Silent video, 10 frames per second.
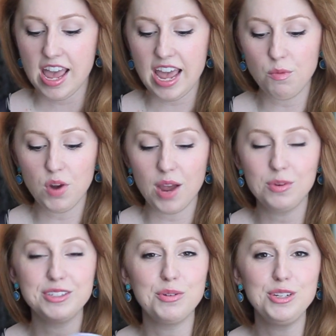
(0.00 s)
And when I
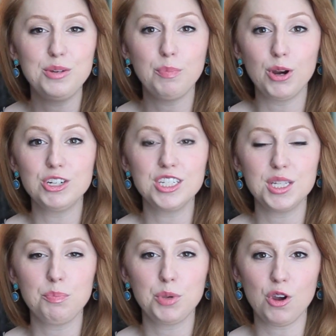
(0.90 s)
was going to purchase
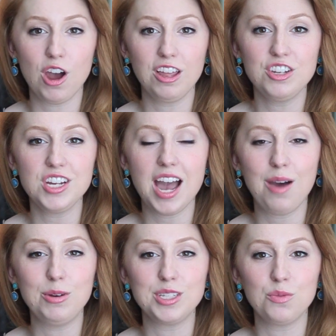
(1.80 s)
the Pureology,
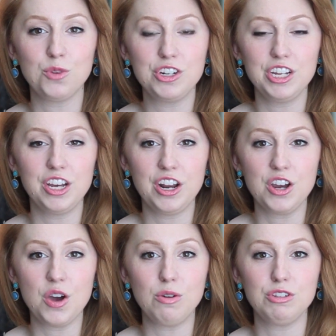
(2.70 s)
I was originally going to
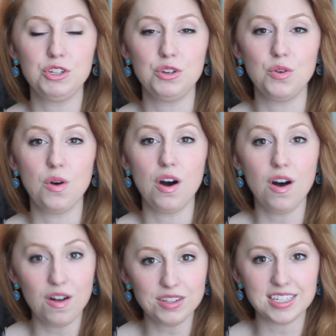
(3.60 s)
go to
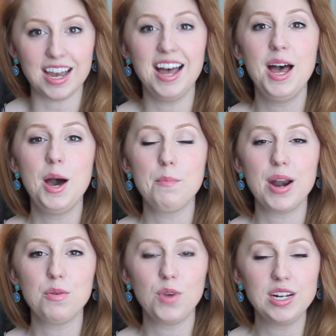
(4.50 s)
Ulta, but
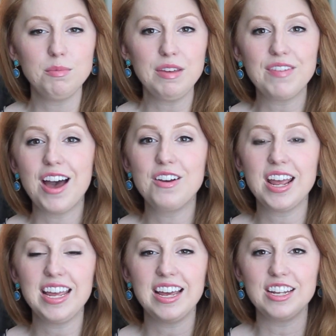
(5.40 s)
I randomly found
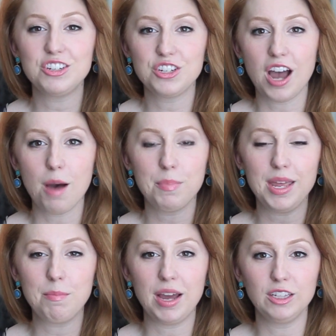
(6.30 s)
a shop
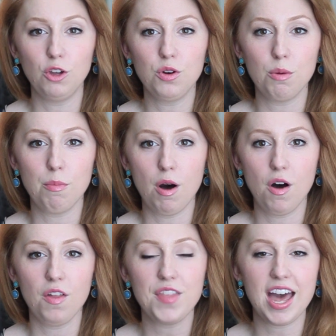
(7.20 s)
in my local
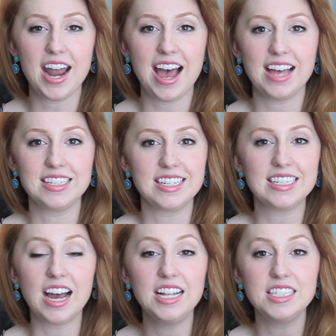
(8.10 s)
mall that has
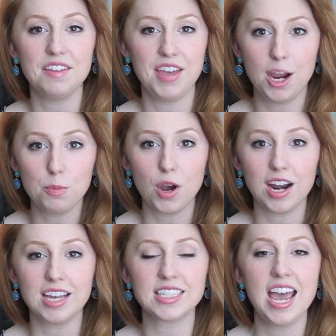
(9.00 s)
tons of hair
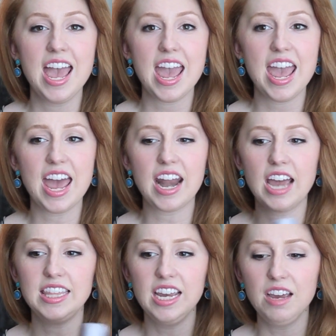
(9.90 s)
products, and
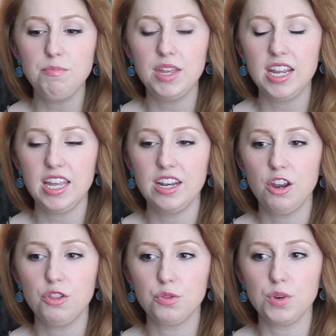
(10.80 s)
I think I've been
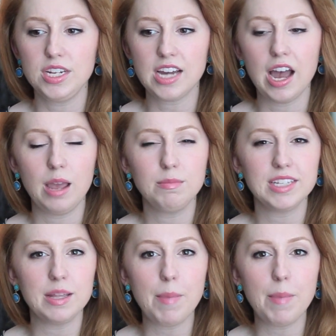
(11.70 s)
in three times in the